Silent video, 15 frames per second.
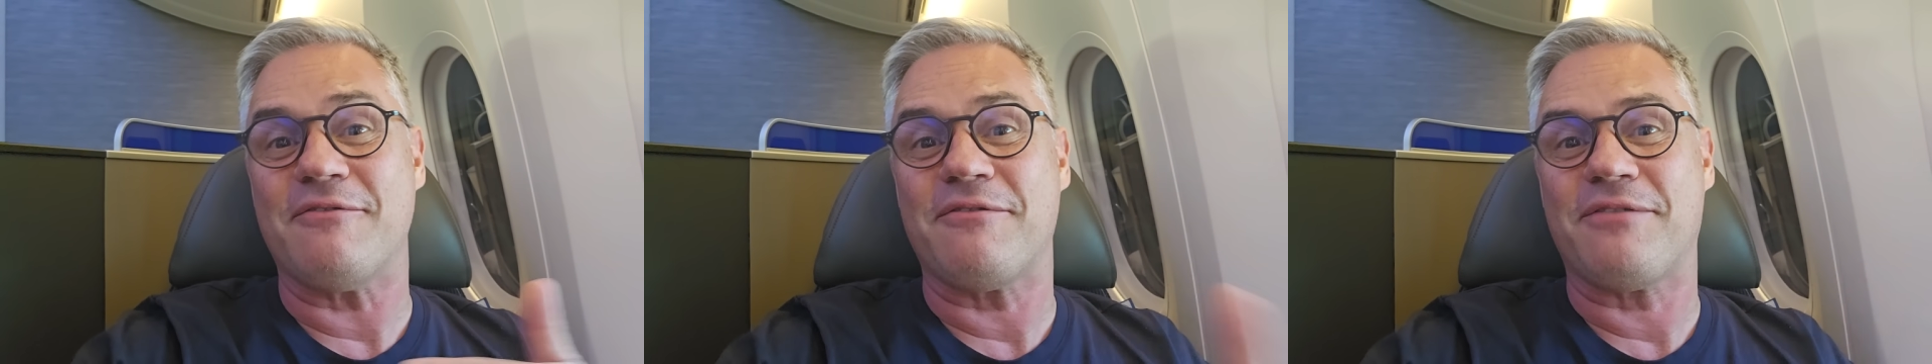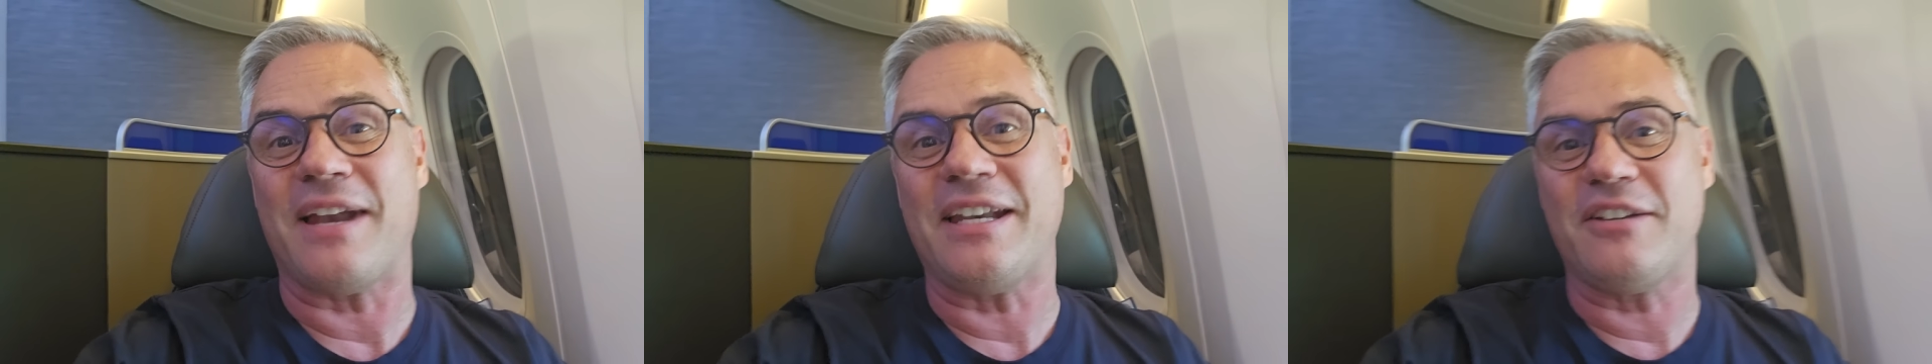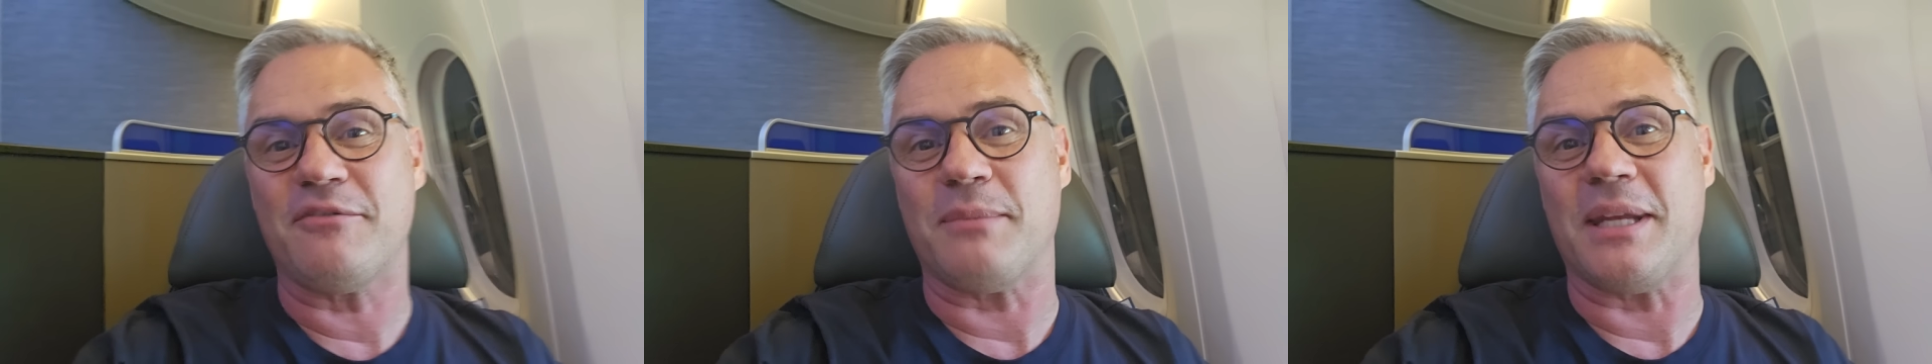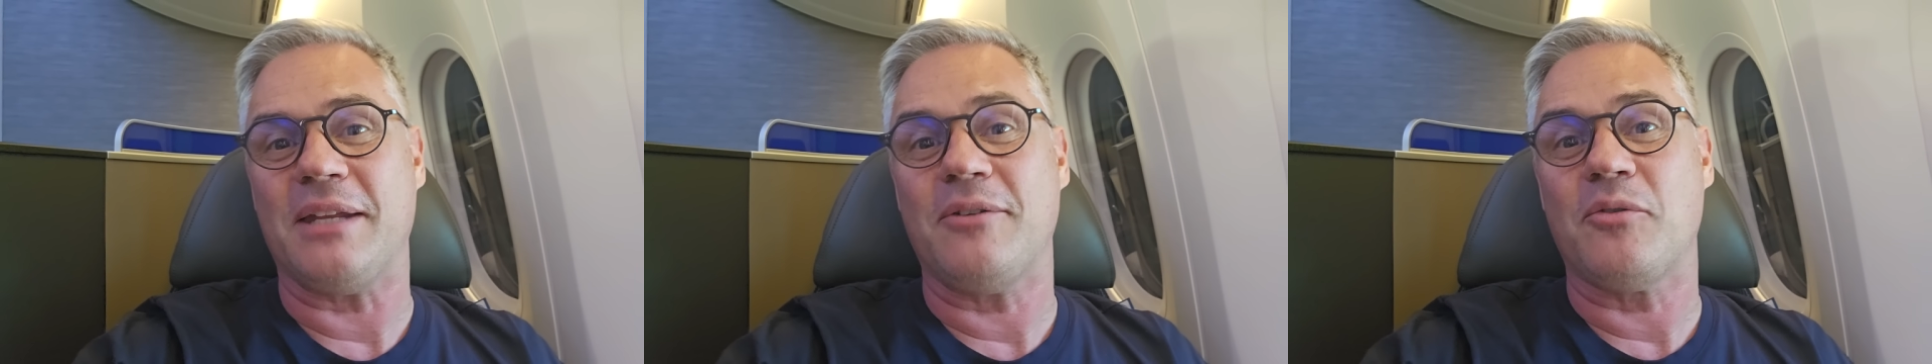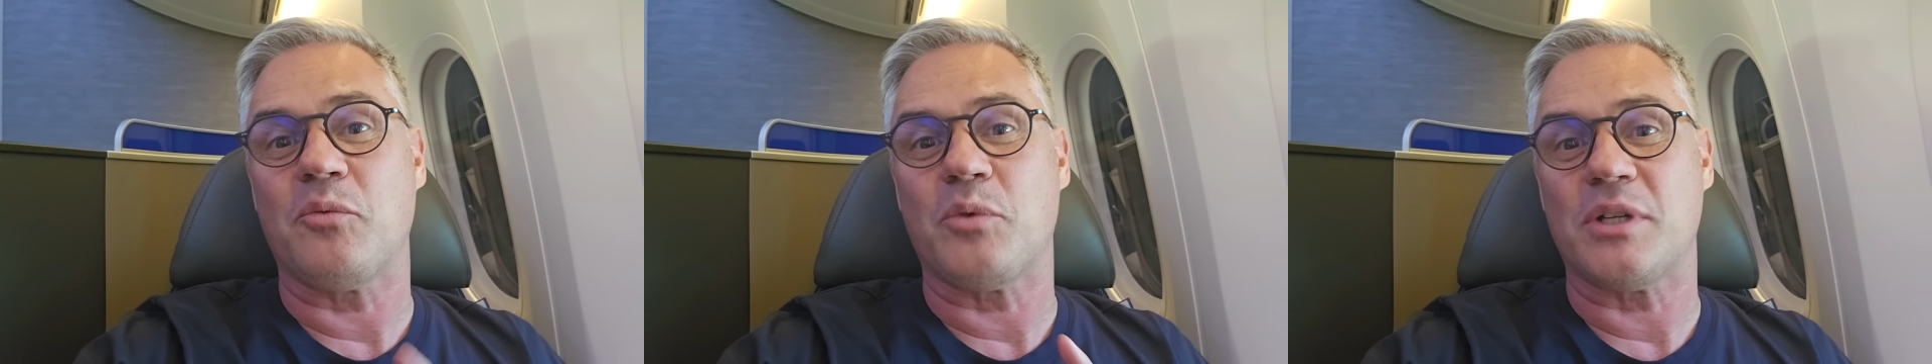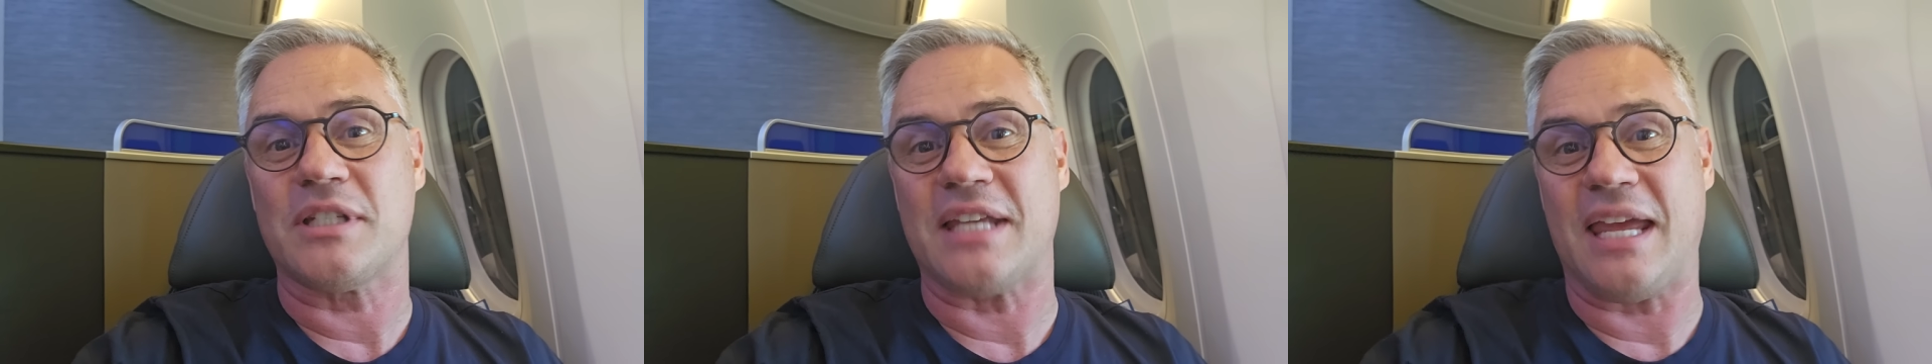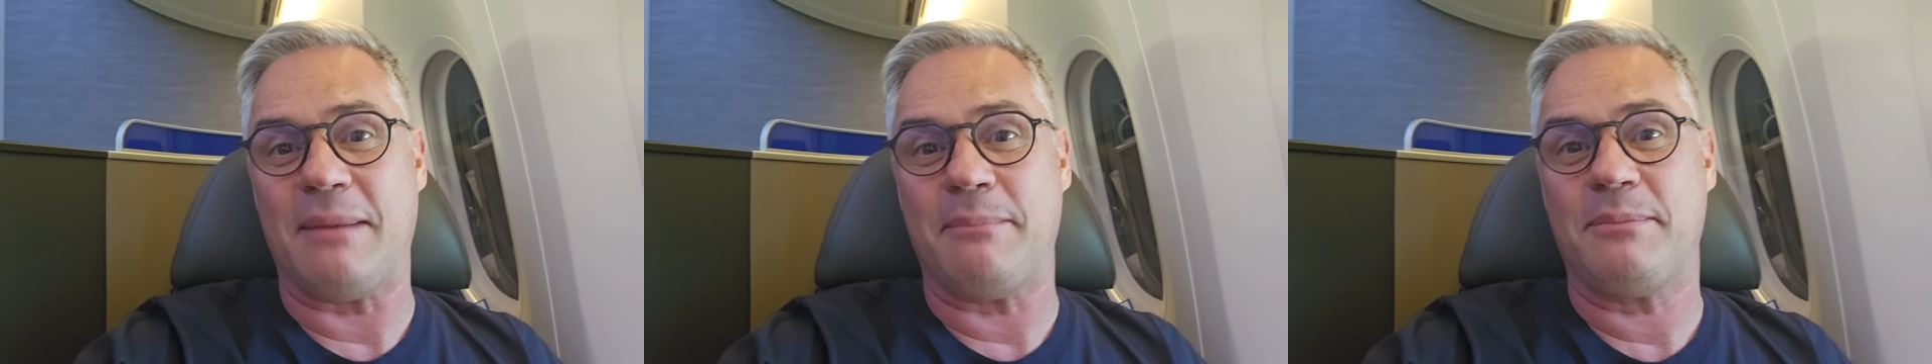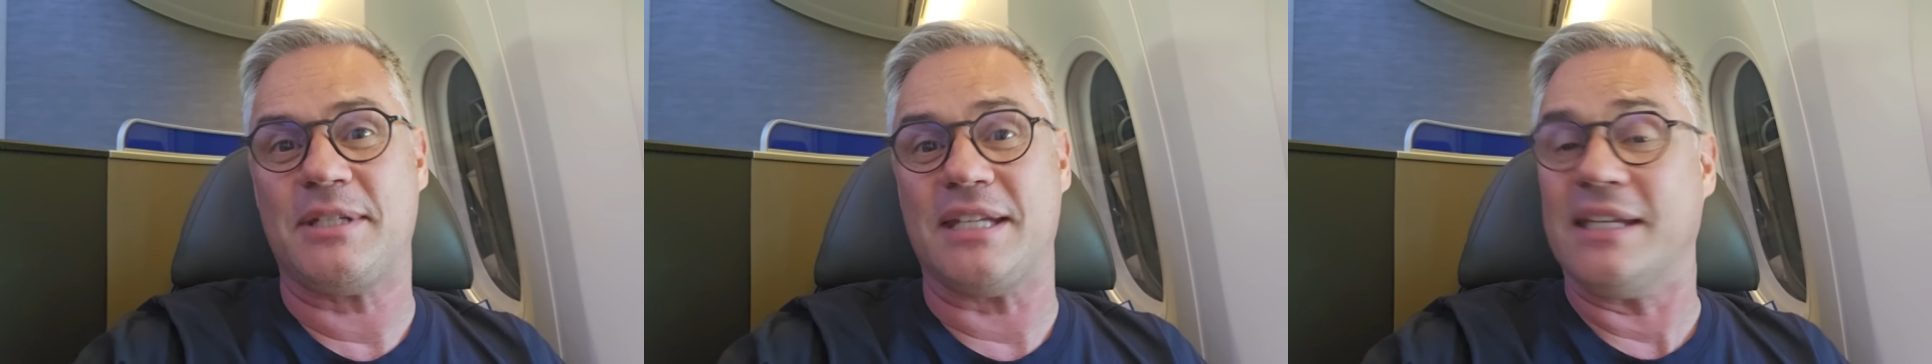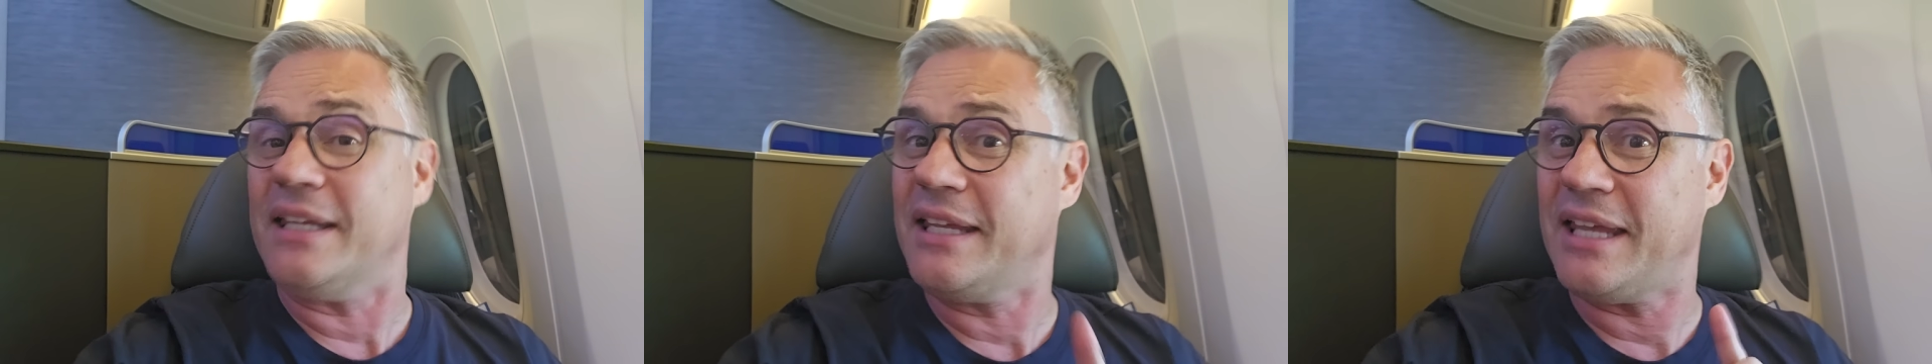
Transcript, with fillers: front of me was empty.